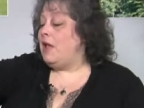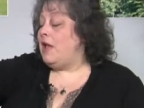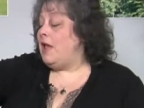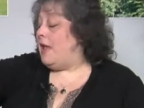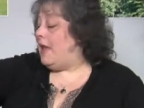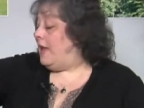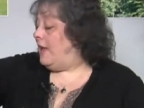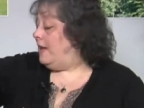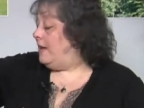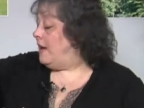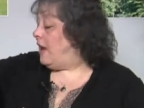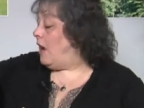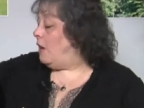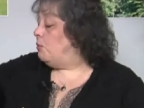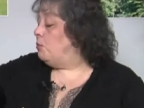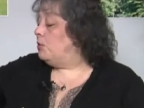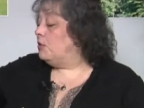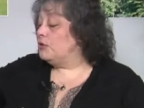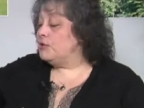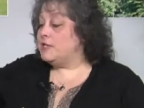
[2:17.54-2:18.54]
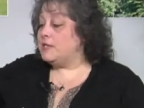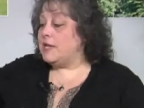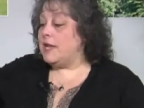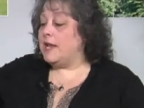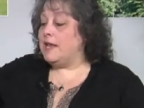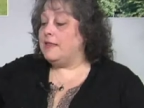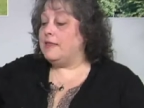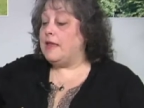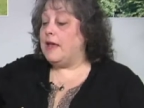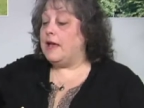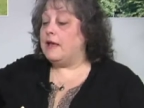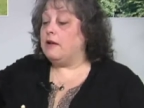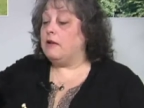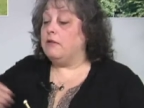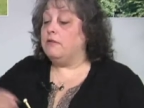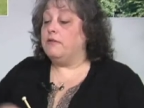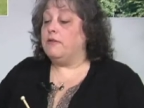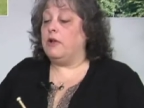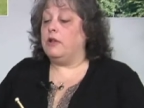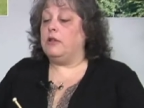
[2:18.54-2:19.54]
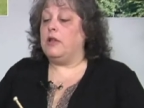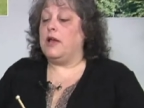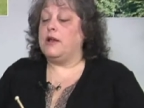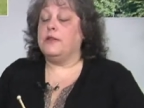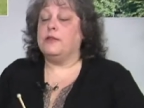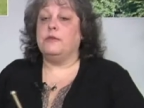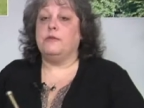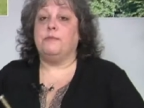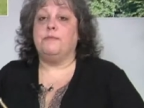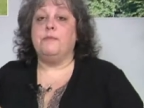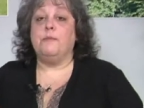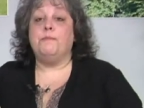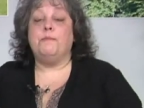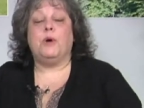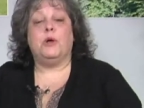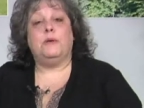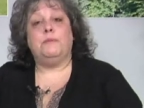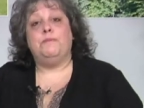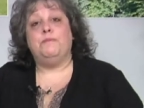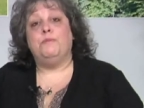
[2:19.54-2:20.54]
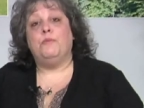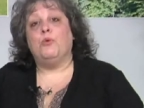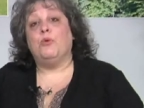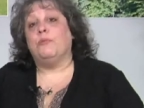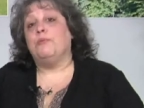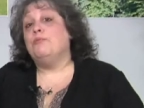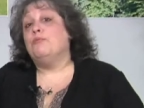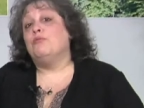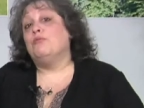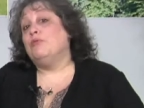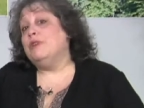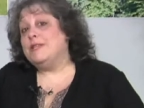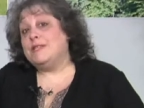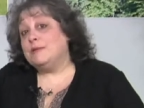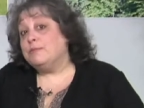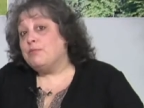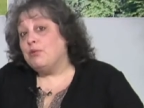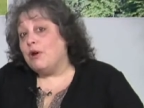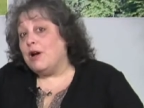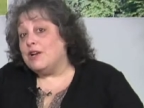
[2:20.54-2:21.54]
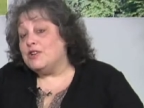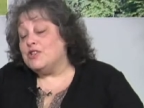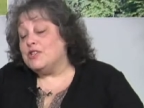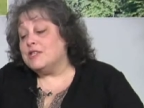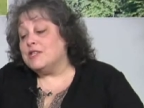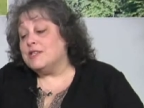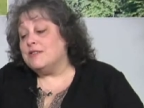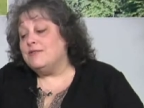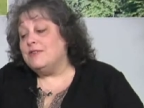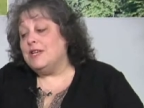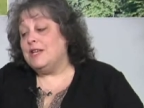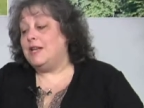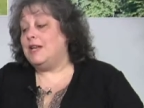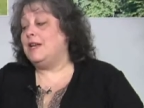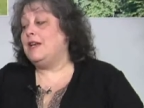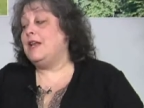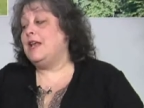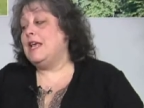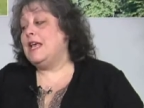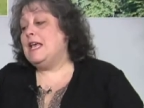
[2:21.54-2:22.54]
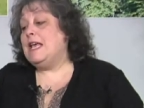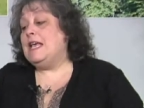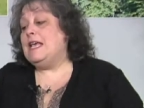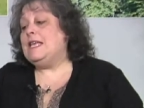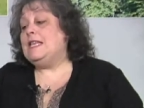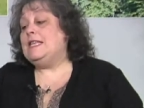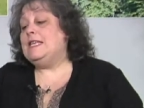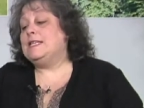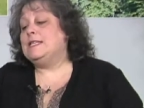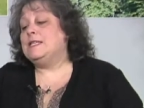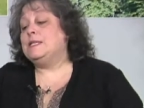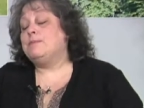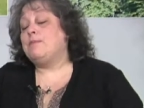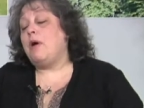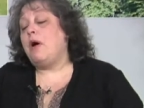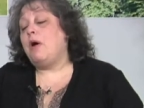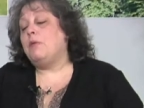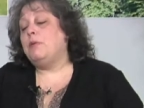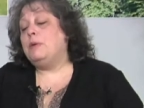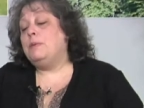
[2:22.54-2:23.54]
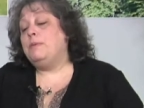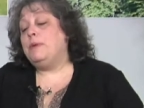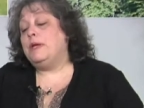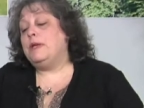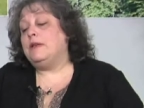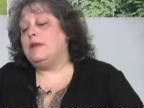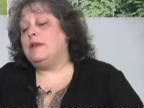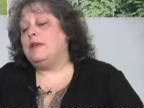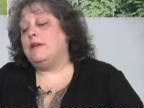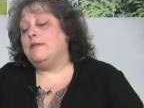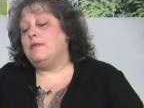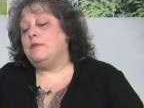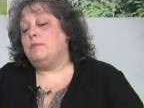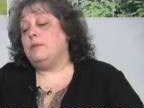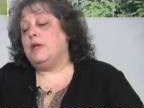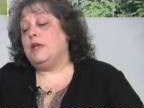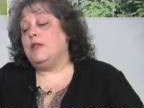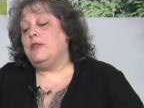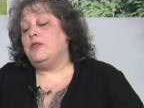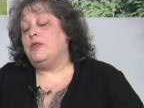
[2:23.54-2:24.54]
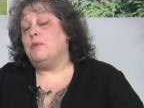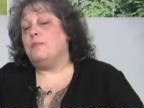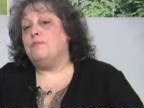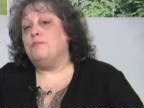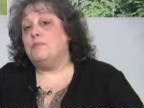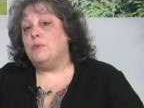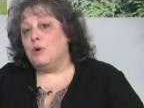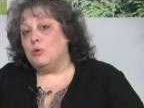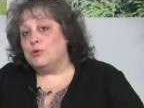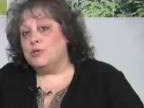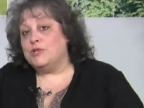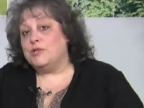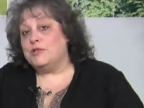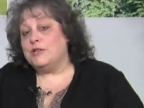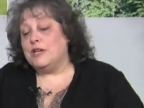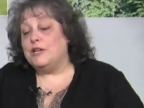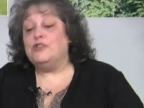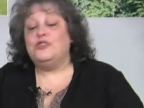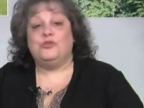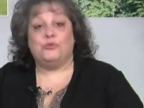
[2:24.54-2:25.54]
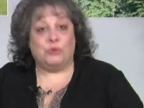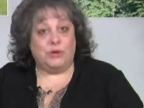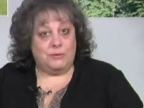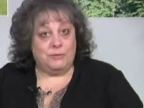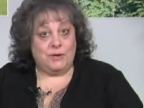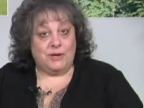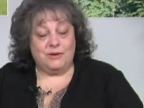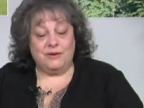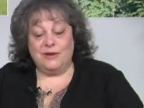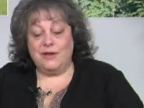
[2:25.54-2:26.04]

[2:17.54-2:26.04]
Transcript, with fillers: And I will say that of a lot of the, my more recent projects of knitting, this has probably be, given me the most enjoyment.